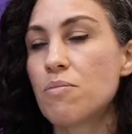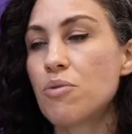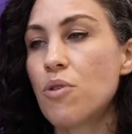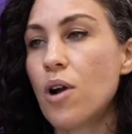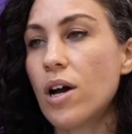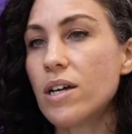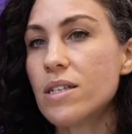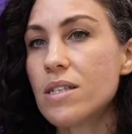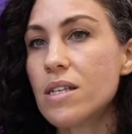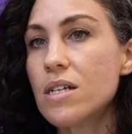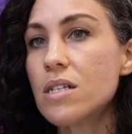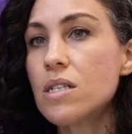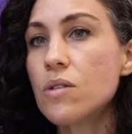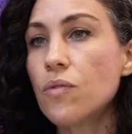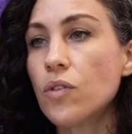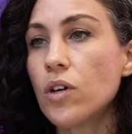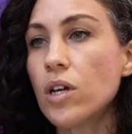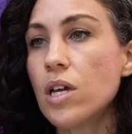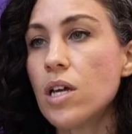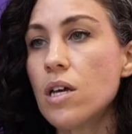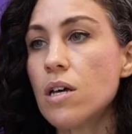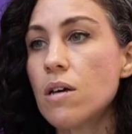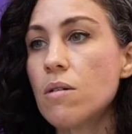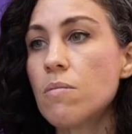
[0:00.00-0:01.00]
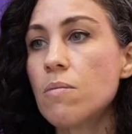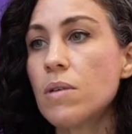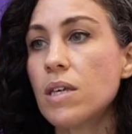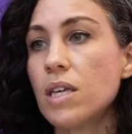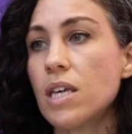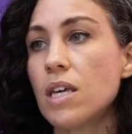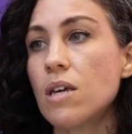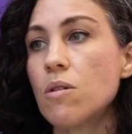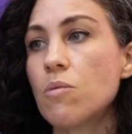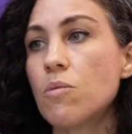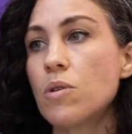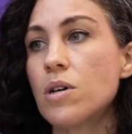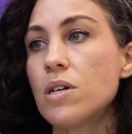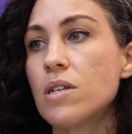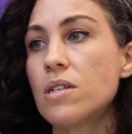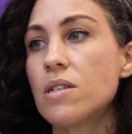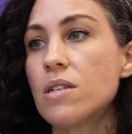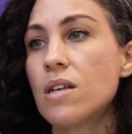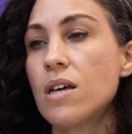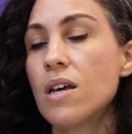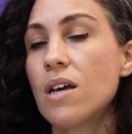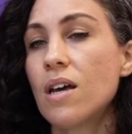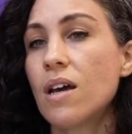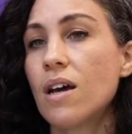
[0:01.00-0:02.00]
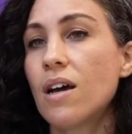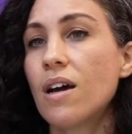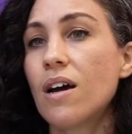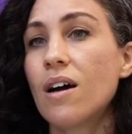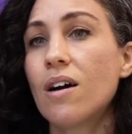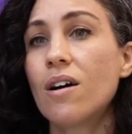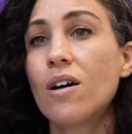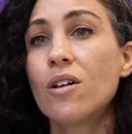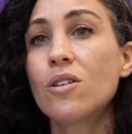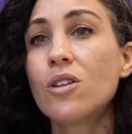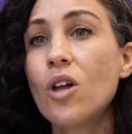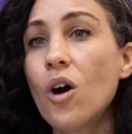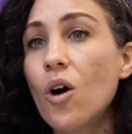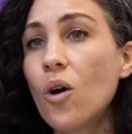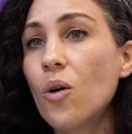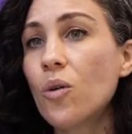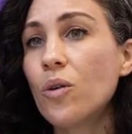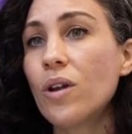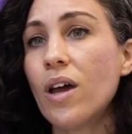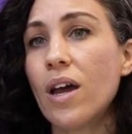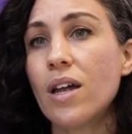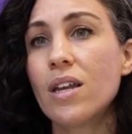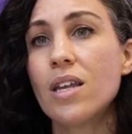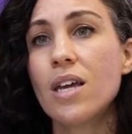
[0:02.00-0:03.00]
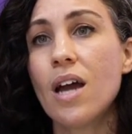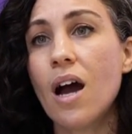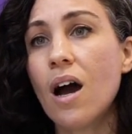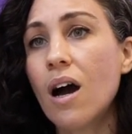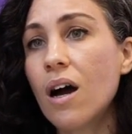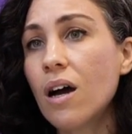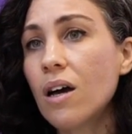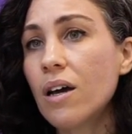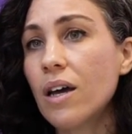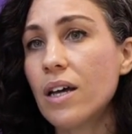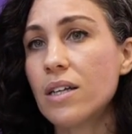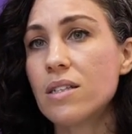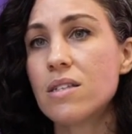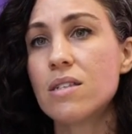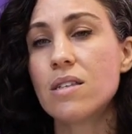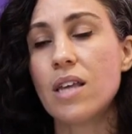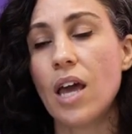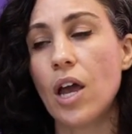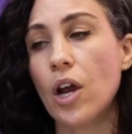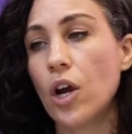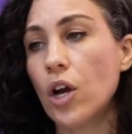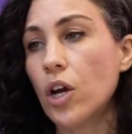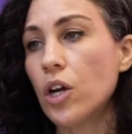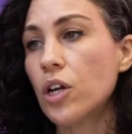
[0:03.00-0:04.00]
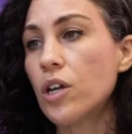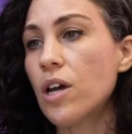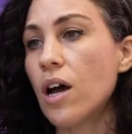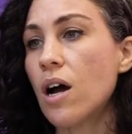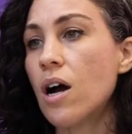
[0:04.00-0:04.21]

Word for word: process for him, he was alone and young and scared.